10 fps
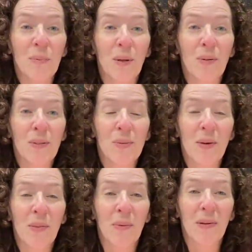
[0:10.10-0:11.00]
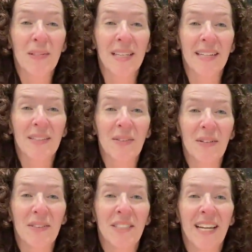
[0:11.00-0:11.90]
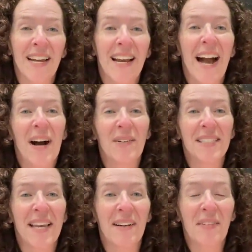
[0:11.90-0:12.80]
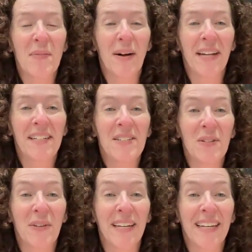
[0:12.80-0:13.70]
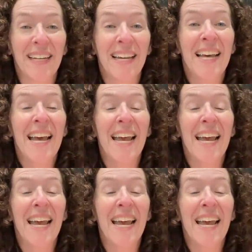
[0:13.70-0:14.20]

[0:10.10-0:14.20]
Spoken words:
Rose with Rose Likes Crochet. How is everybody doing?